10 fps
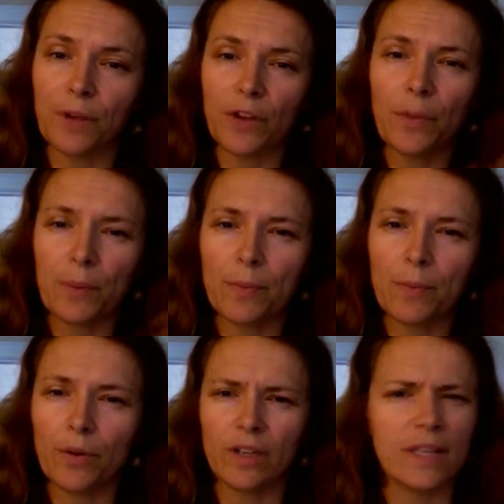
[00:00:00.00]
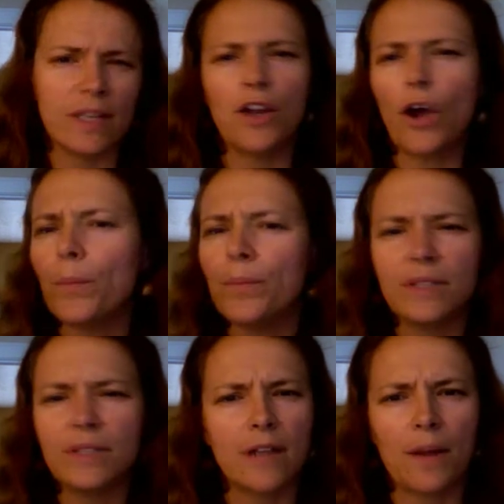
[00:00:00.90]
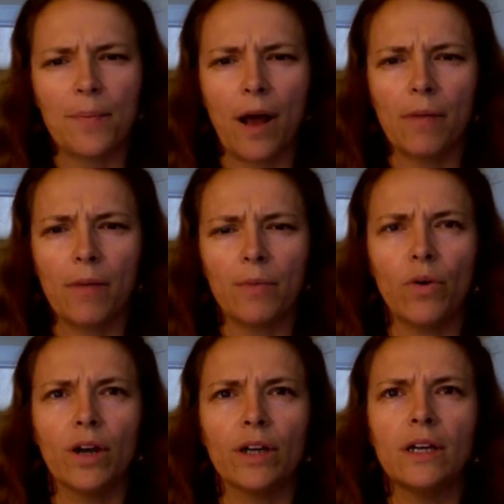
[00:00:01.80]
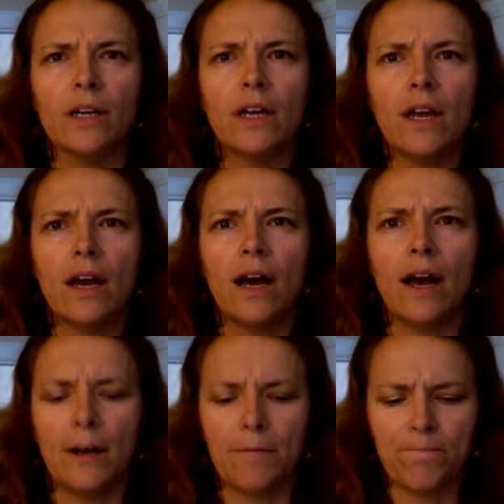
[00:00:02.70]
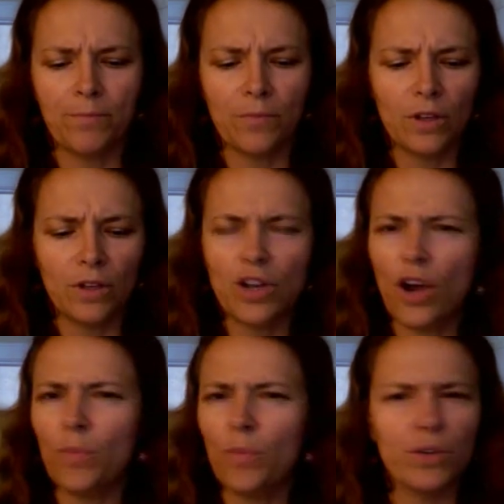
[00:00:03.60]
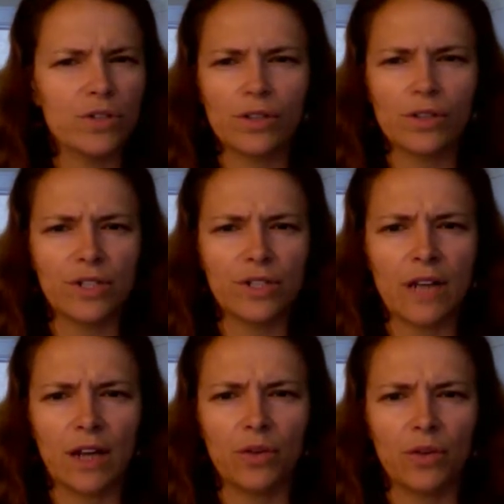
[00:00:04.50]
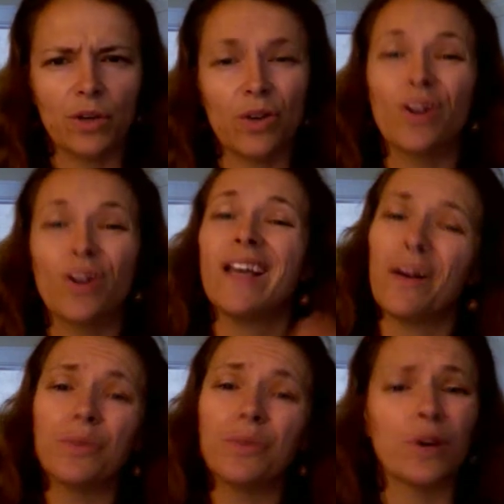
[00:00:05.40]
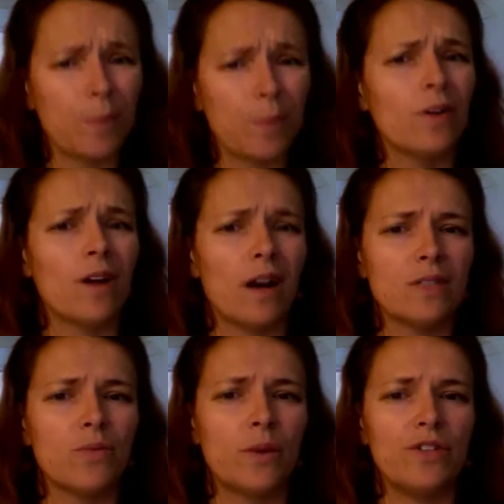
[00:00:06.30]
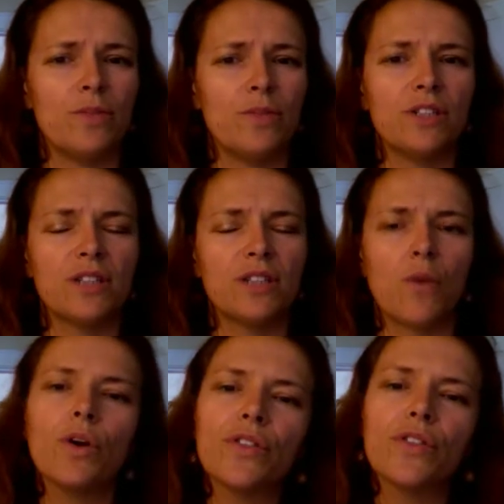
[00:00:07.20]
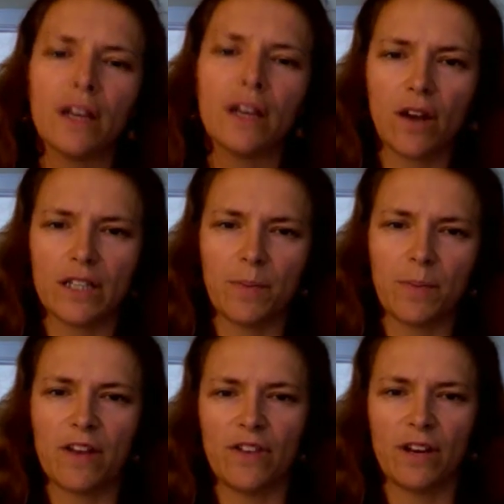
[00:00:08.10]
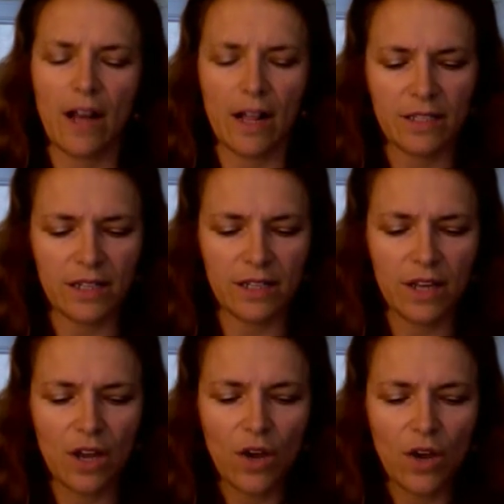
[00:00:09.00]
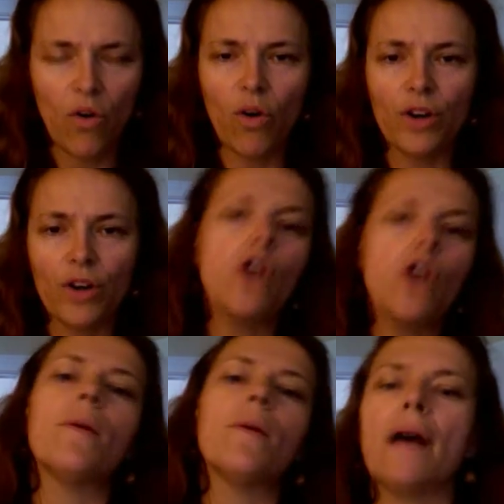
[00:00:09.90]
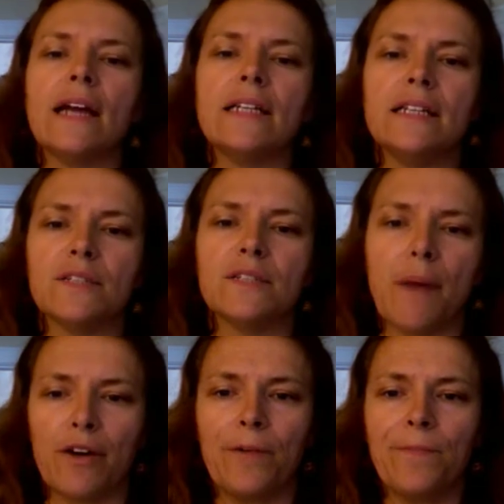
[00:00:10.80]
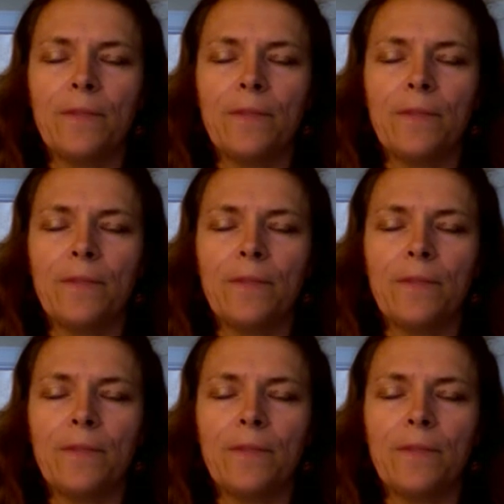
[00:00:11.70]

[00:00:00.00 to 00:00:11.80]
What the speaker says: Are there people who are going to say, nope, it's not a problem, or nope, your solution's not going to work, or yeah, it would work, but it would cost way too much, not worth it, cost benefit analysis, or nope, my idea is better.